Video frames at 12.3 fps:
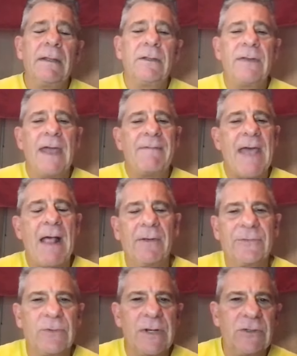You have
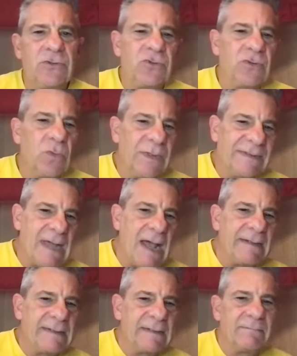Alex Grinch,
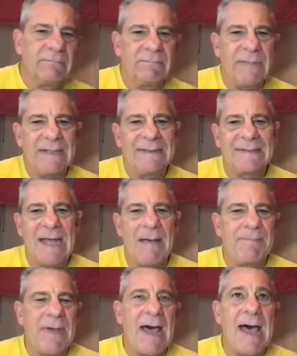Wisconsin. They
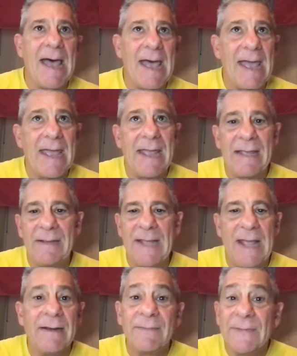stop by
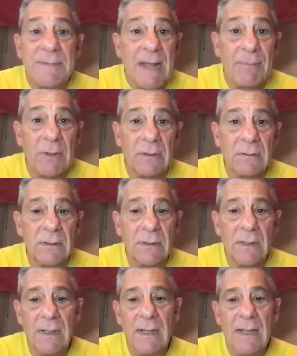the end of September.
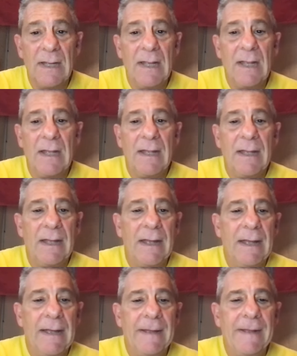
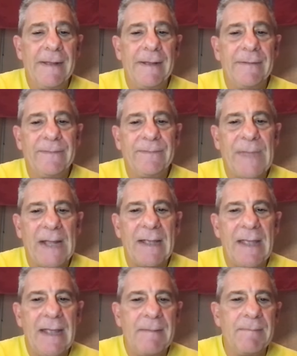That
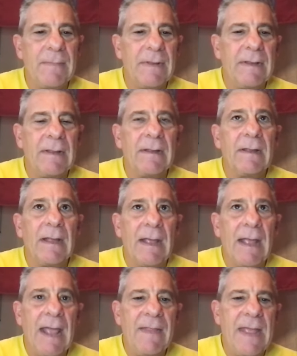game,
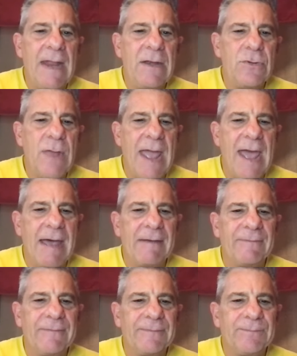and then you
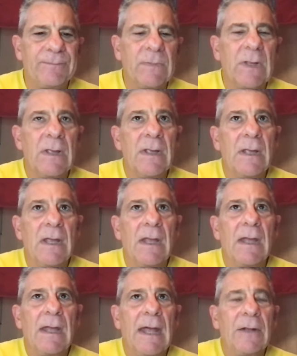have
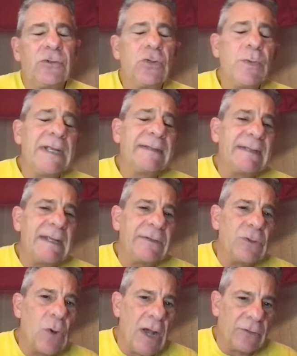2 weeks
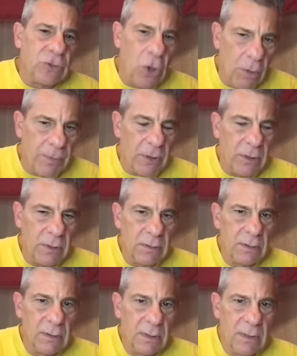into October,
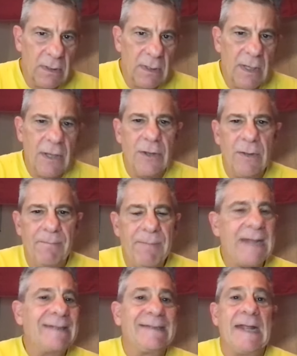
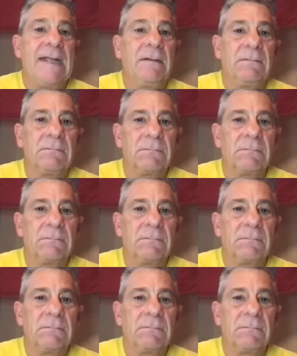Penn State.